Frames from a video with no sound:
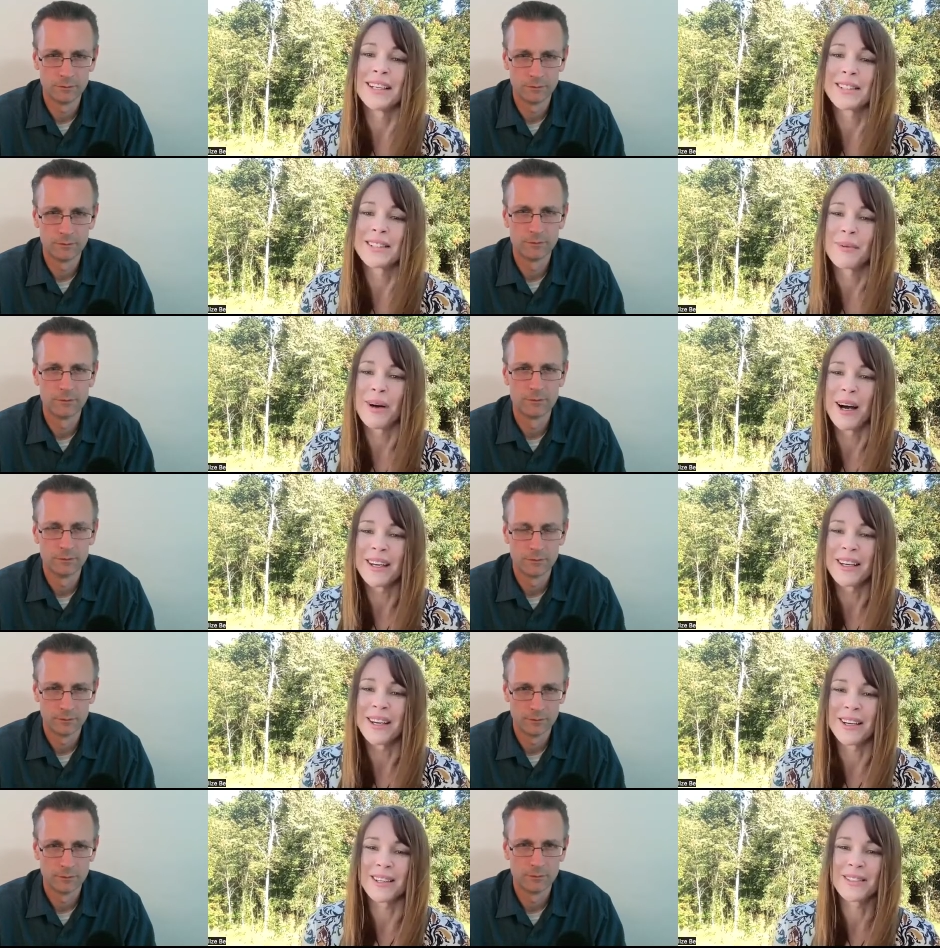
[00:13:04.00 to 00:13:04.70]
Speaker 1: that's why
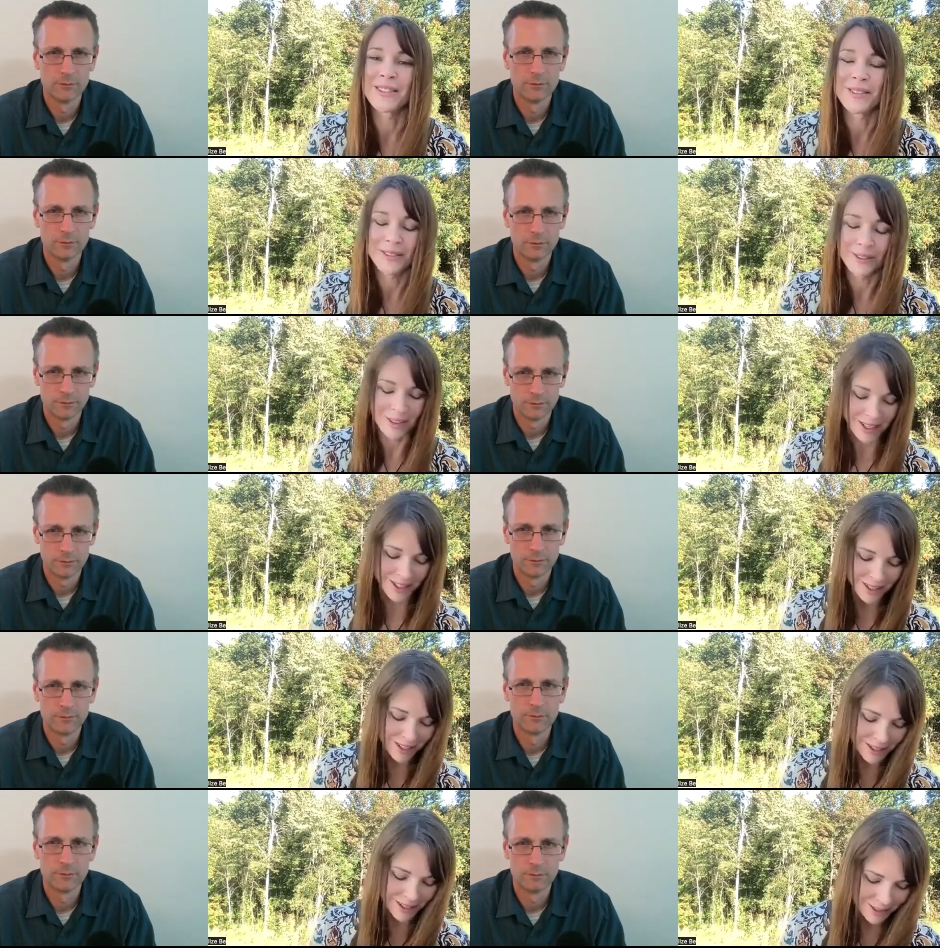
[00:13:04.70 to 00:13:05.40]
I do
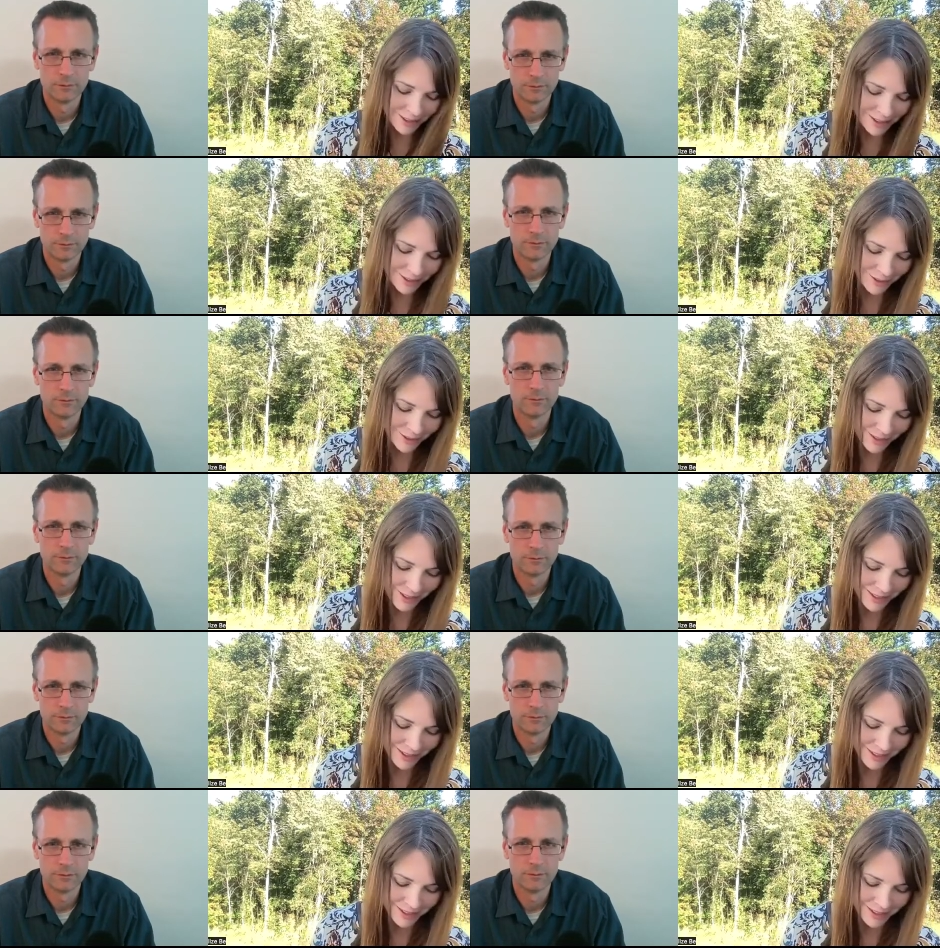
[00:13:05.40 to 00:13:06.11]
do
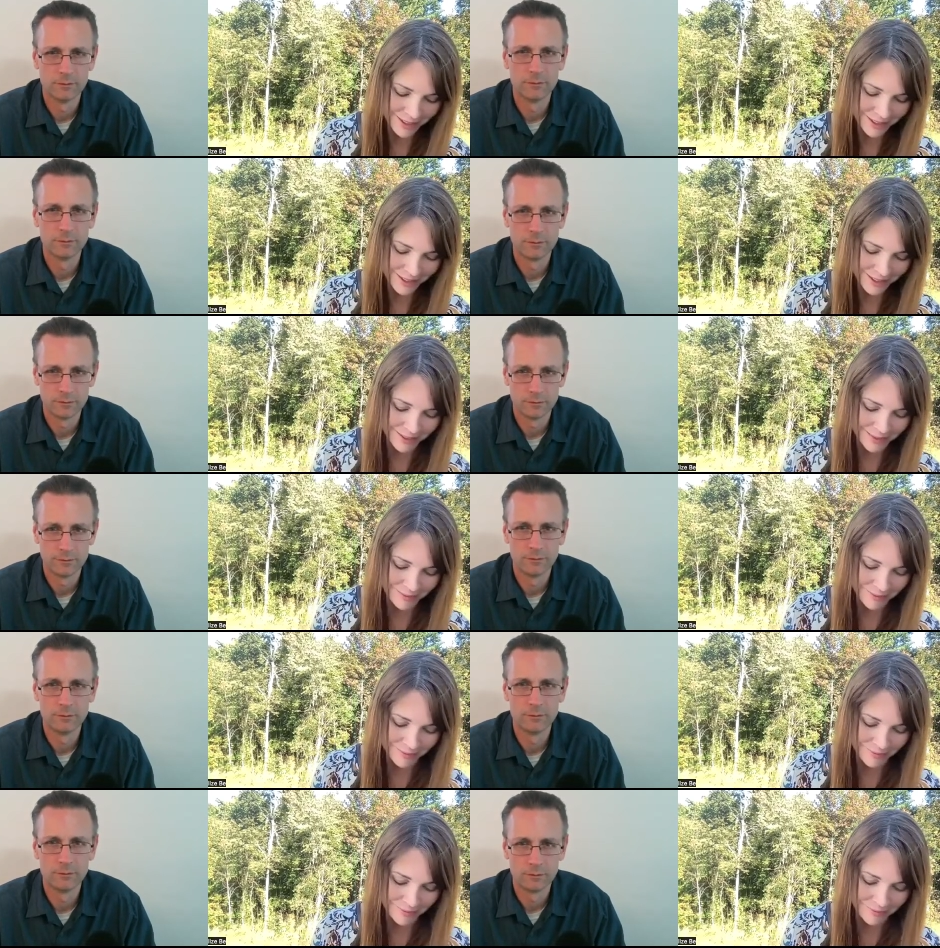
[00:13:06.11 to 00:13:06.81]
art.
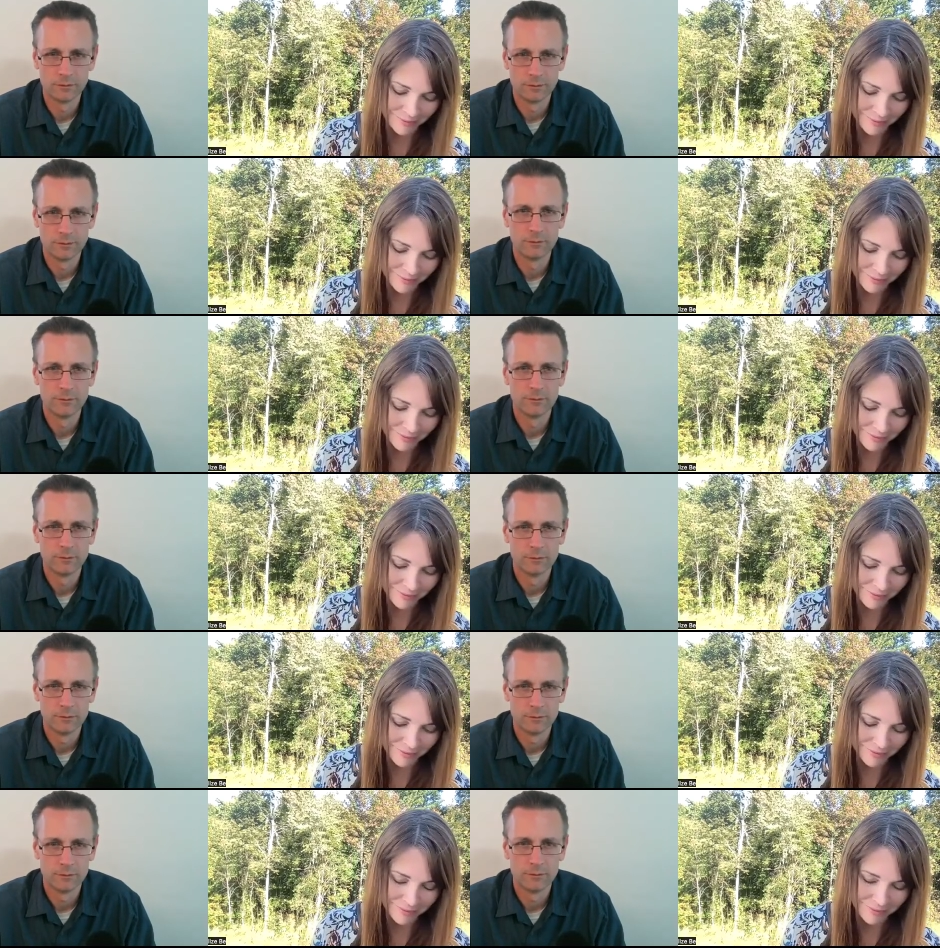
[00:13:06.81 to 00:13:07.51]
Um,
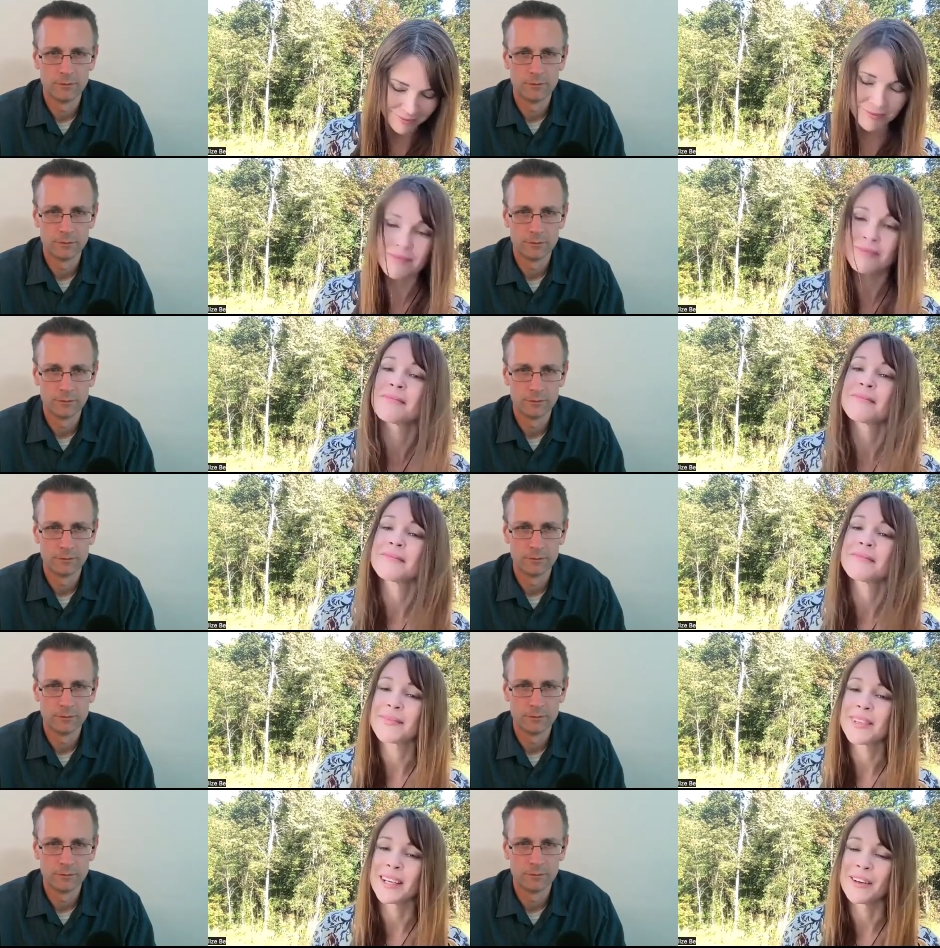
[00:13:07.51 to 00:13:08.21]

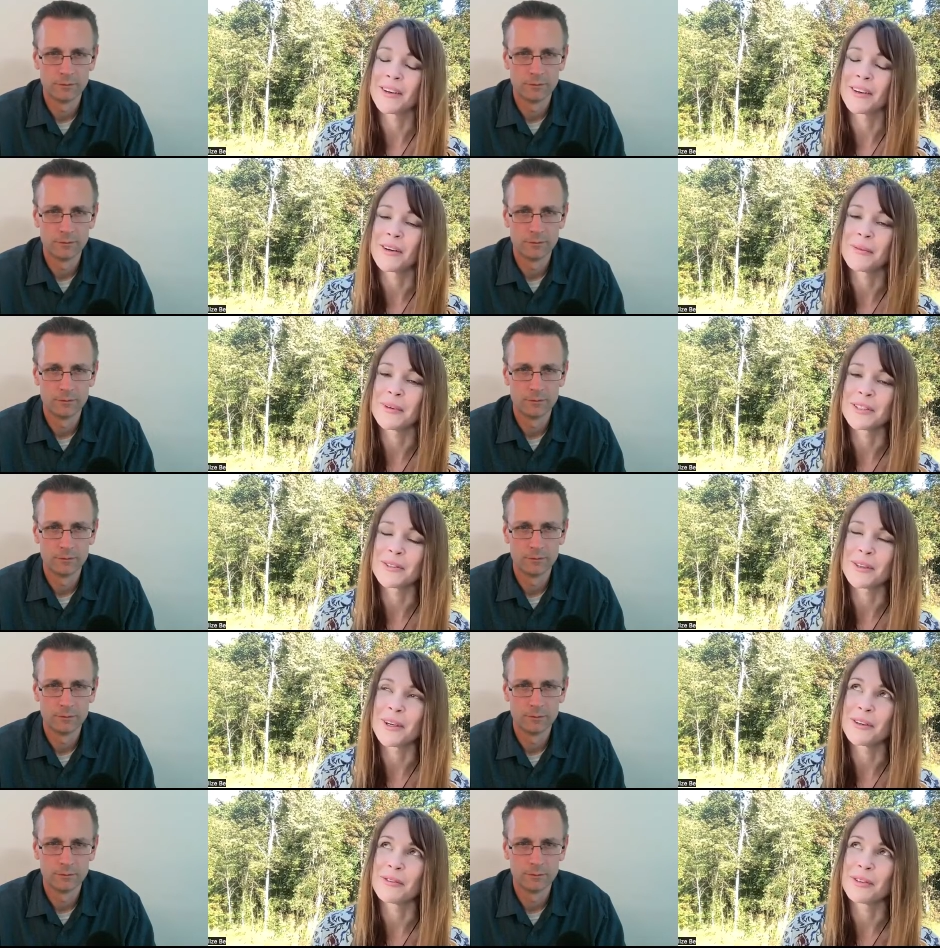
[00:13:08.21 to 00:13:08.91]
I don't know where
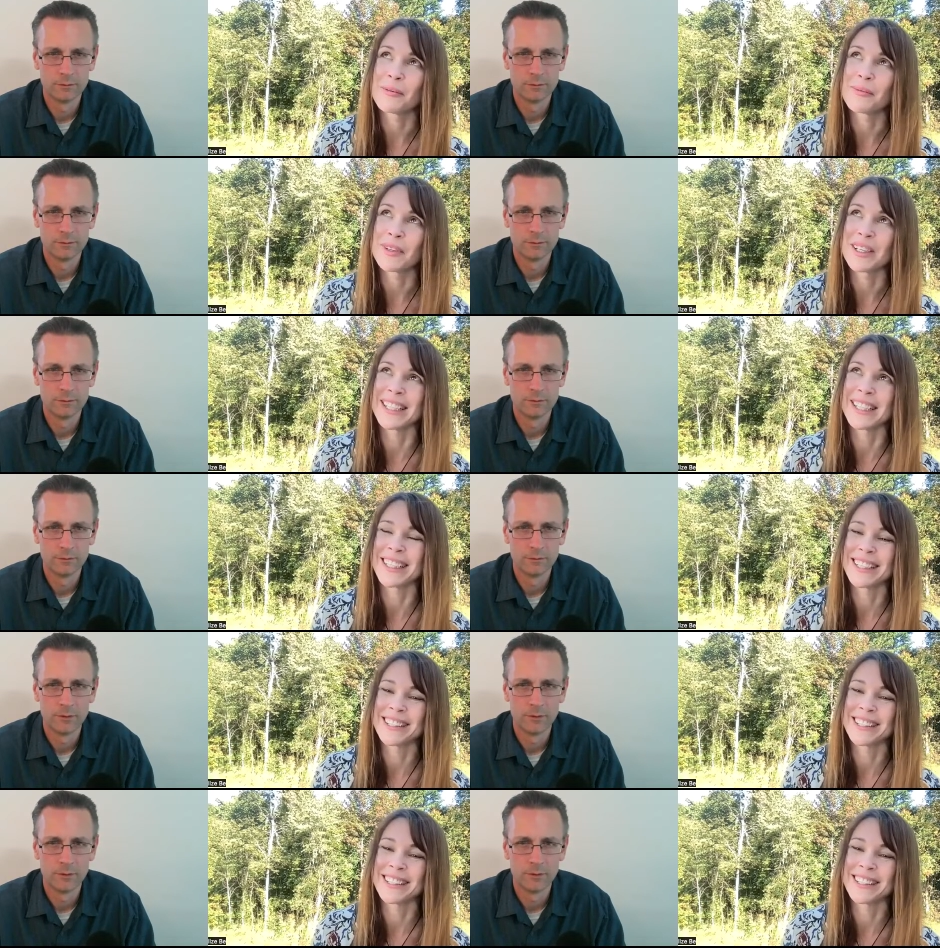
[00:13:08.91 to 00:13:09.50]
to go from there.